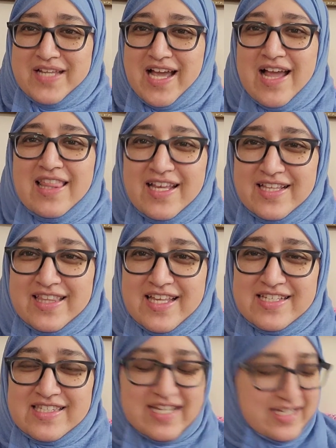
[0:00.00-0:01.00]
i like
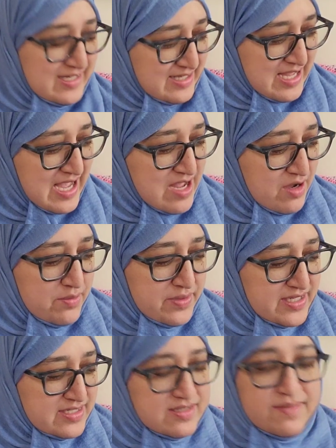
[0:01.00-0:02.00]
things like i
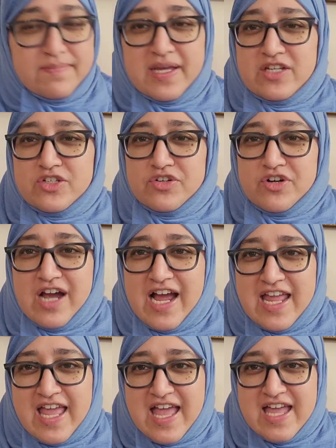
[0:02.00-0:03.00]
always make sure
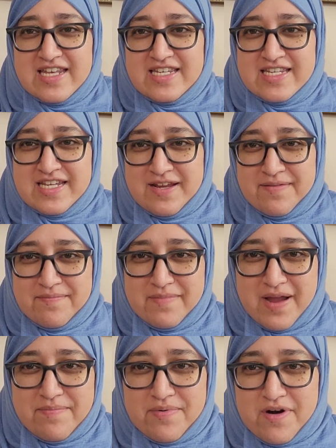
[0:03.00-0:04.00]
i end
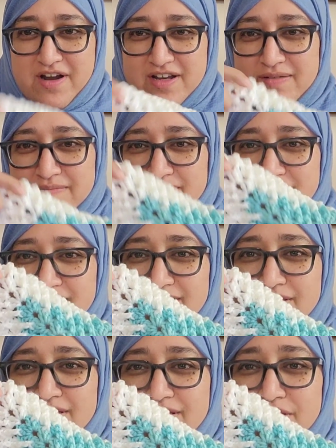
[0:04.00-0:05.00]
my product
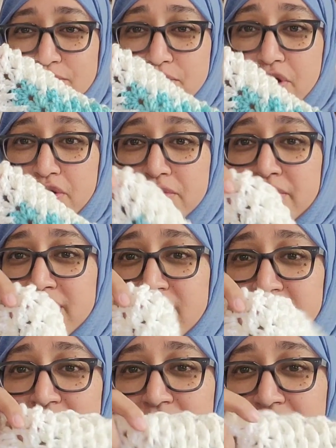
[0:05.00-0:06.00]
the row
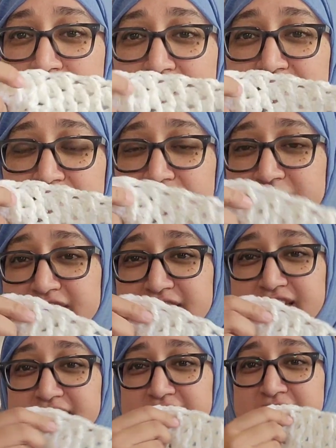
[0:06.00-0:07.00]
like for
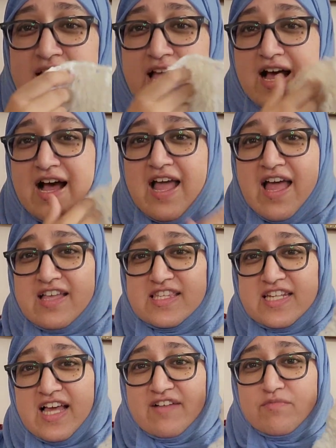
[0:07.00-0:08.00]
instance I has
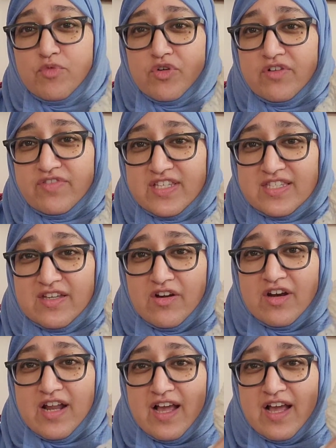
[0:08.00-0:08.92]
to have more of this yarn.